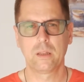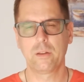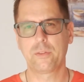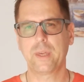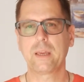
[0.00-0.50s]

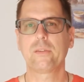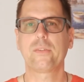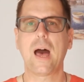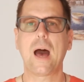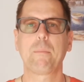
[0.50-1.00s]
the
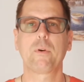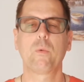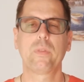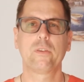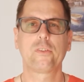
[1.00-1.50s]
things up
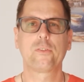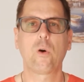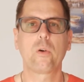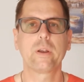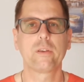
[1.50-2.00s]
with the
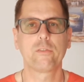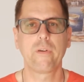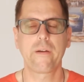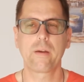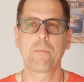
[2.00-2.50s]
story is
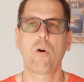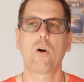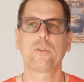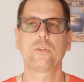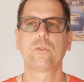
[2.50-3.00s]
very
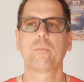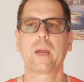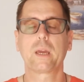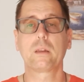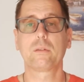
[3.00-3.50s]
important to
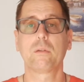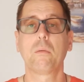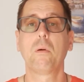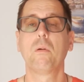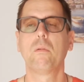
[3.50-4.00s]
make it
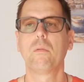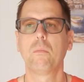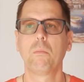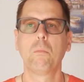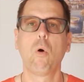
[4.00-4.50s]

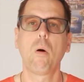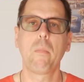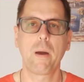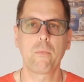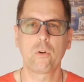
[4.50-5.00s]
more
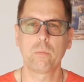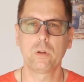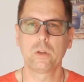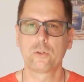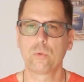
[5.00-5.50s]

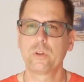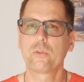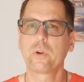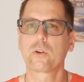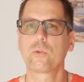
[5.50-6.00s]
memorable to the
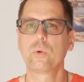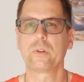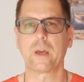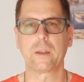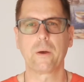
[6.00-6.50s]

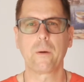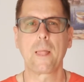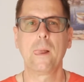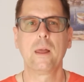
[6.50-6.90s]
recruiter, you know,